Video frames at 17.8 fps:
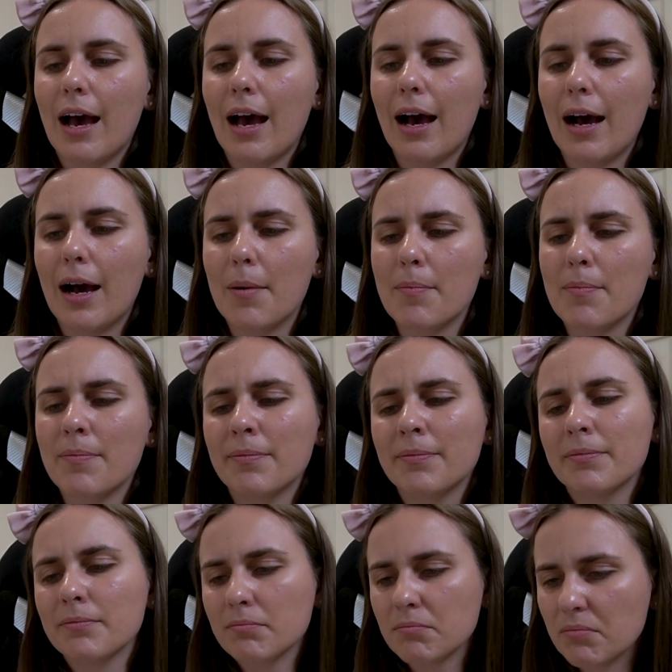
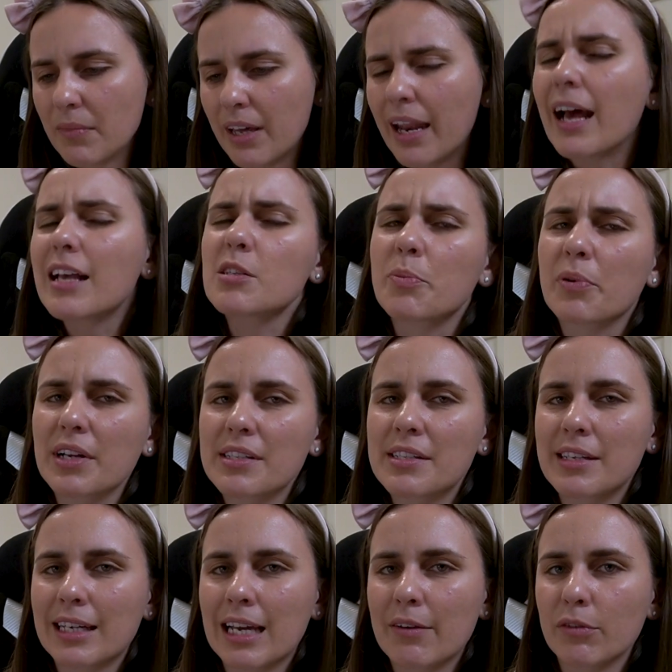It has a pretty
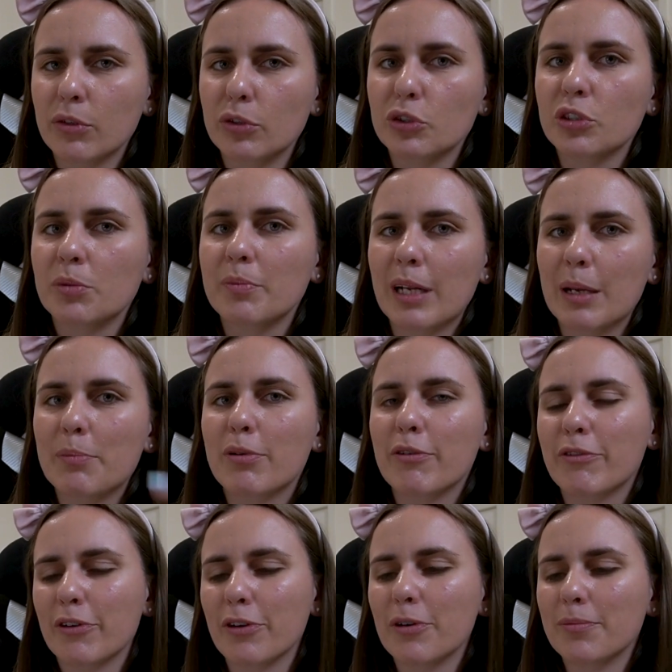sick evolution, but I
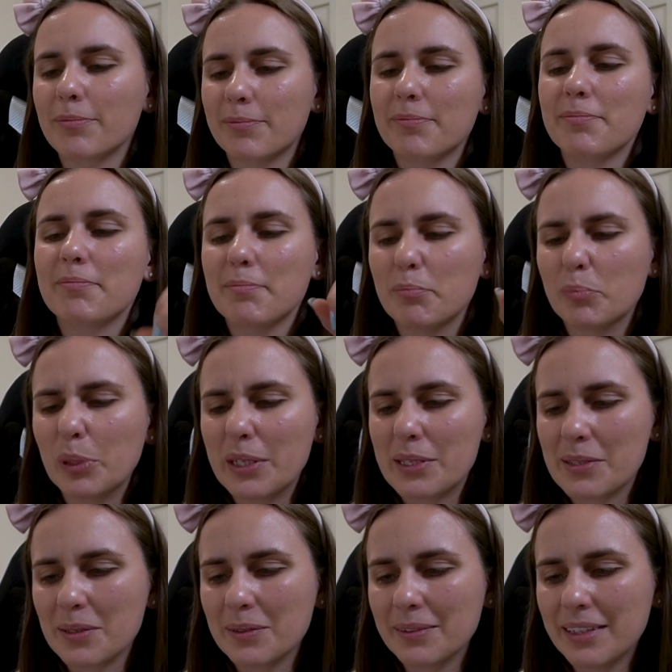prefer
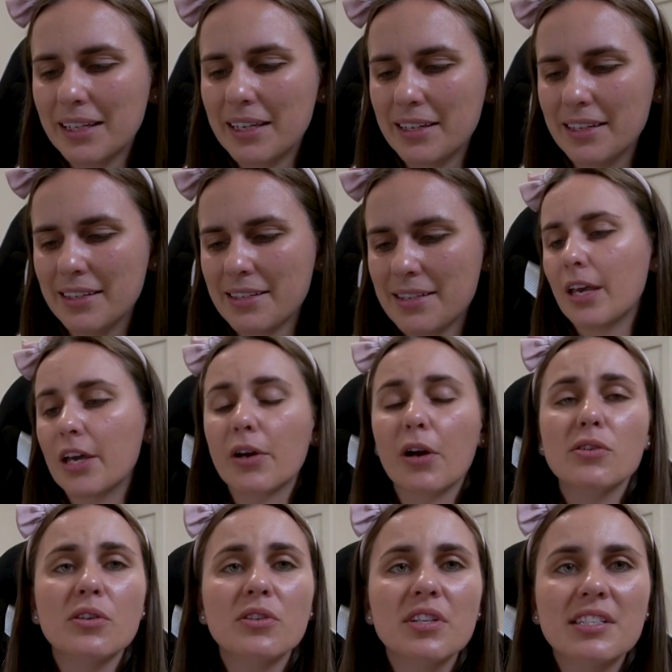Blitzle. It
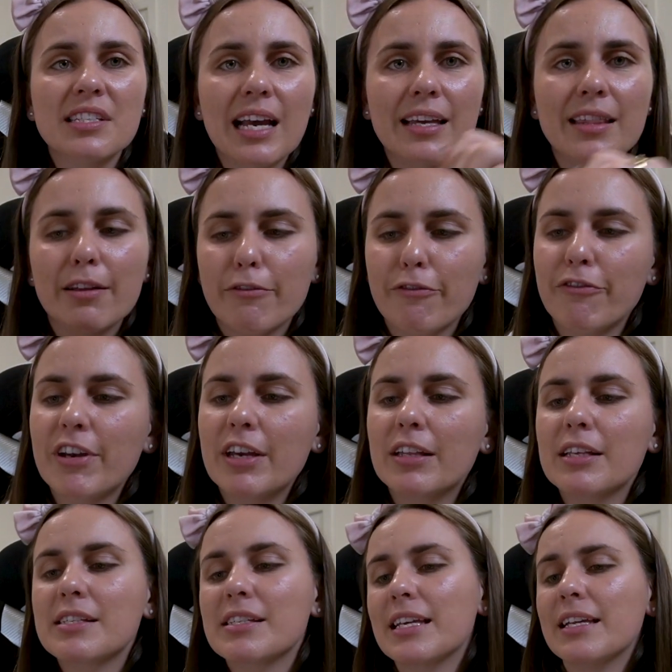goes on to say that
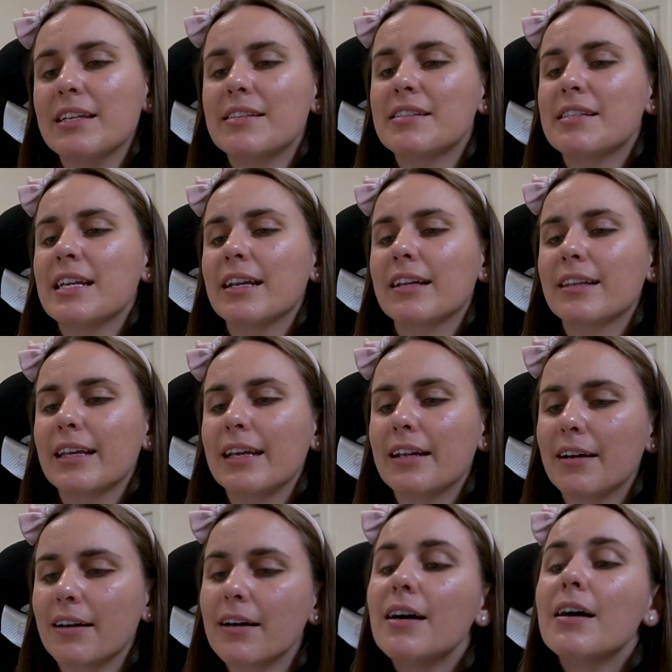fearless instinct
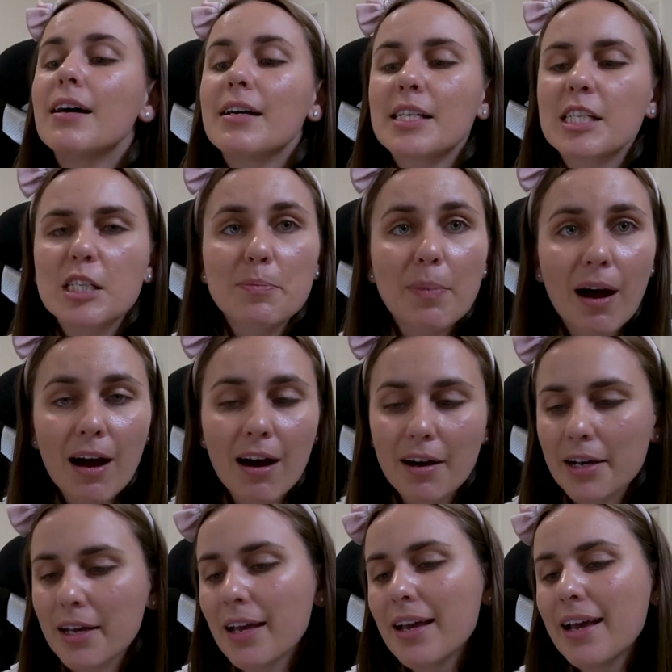leader
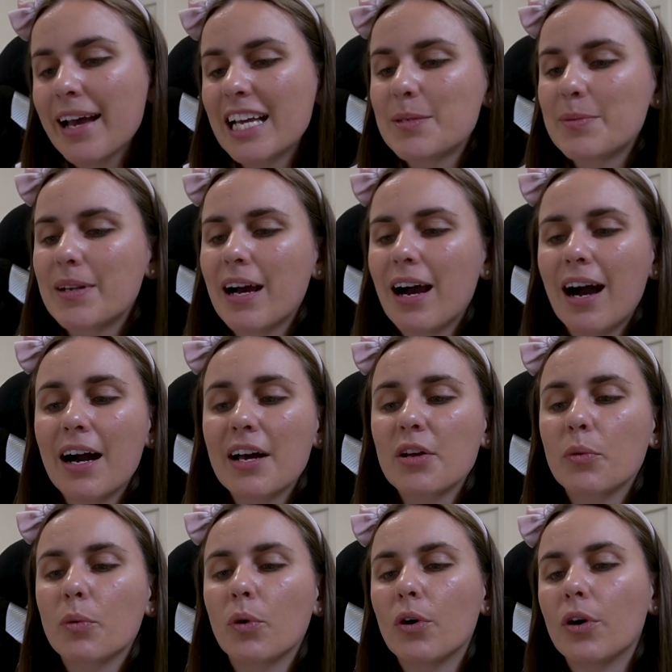Spark has been hard
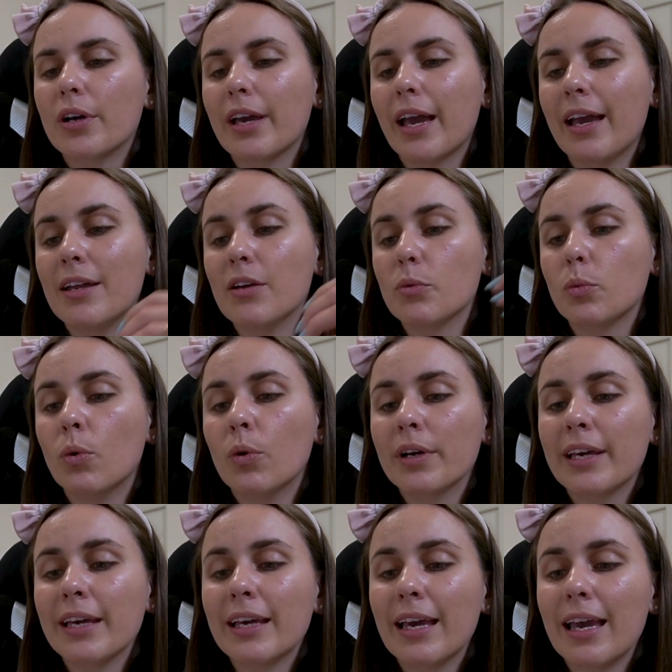at work and
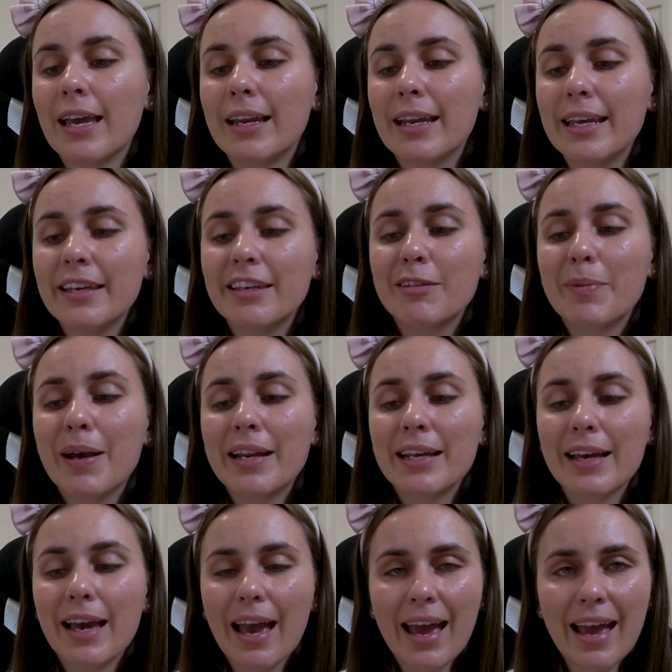walking and
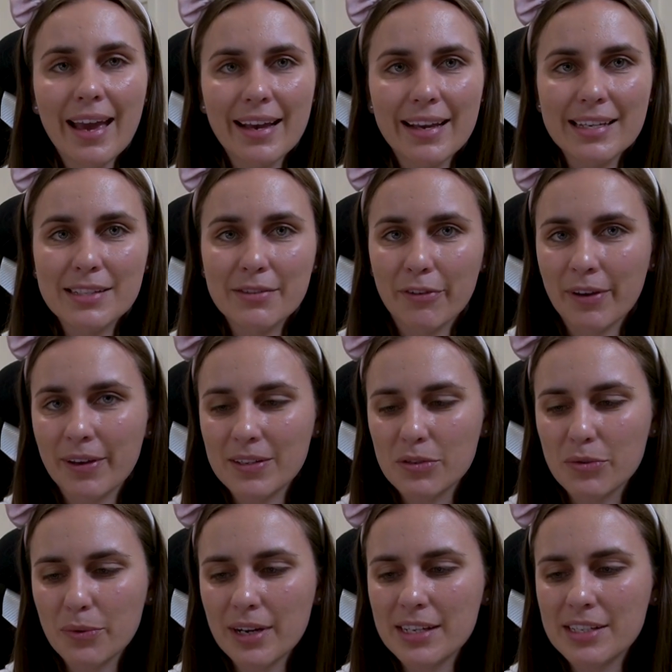incubating eggs for
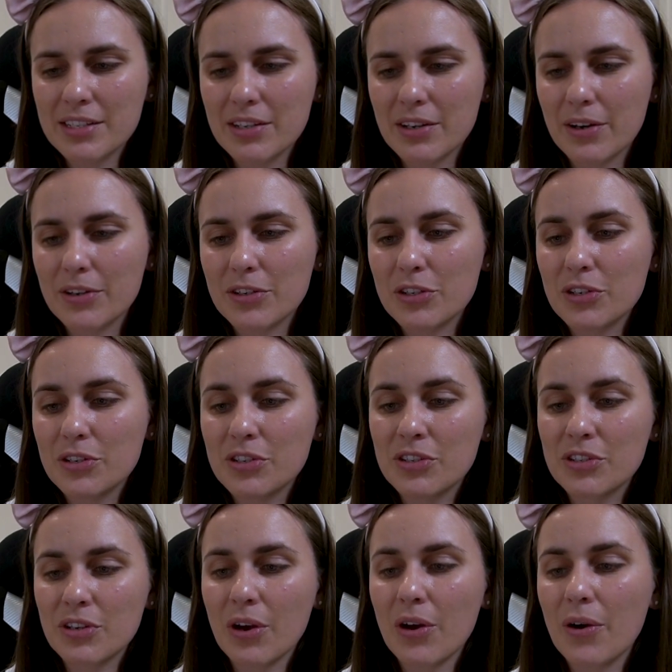his research.
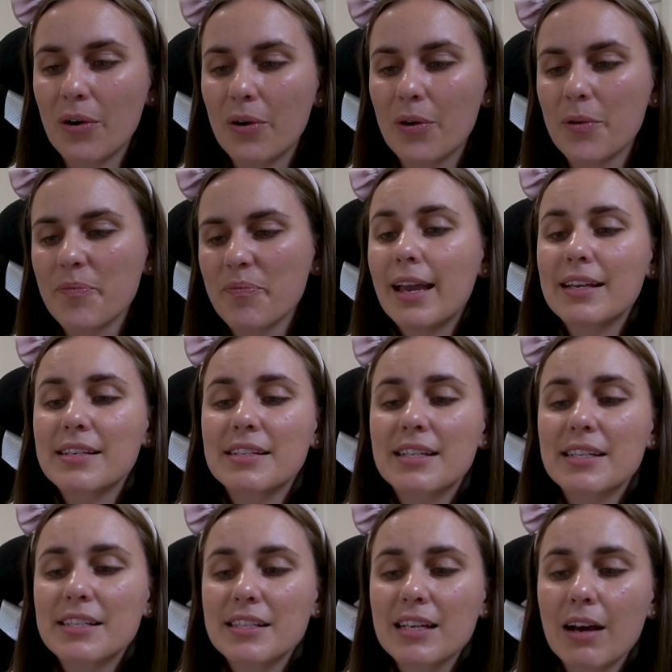So he has
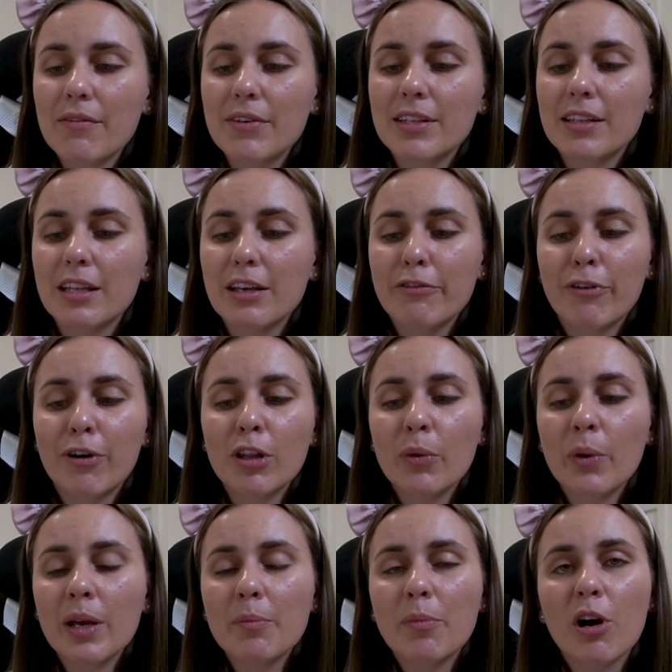discovered that the
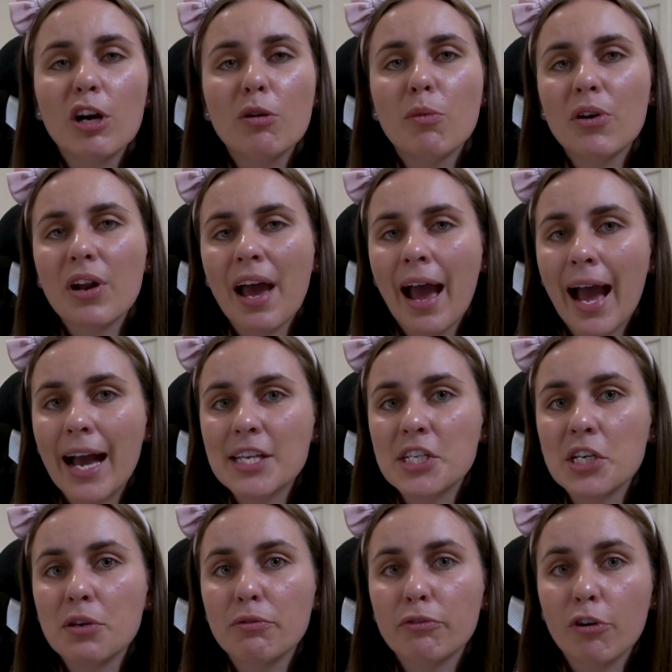following Pokemon are
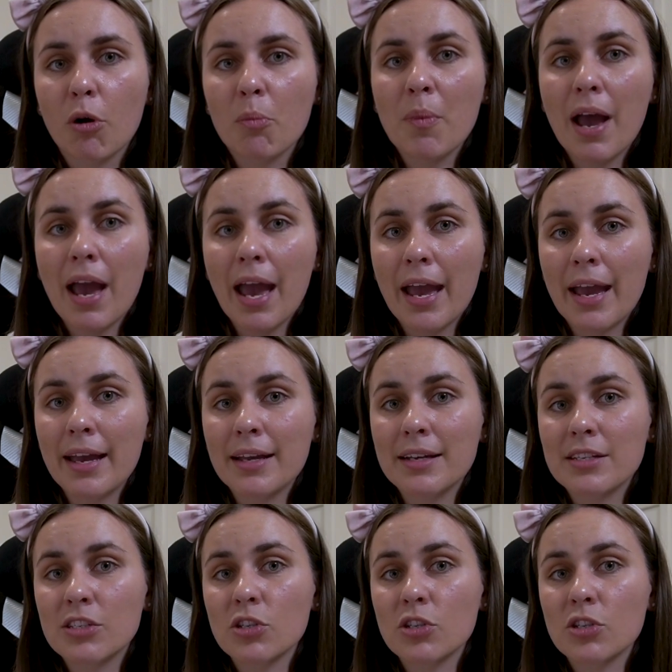hatching from eggs.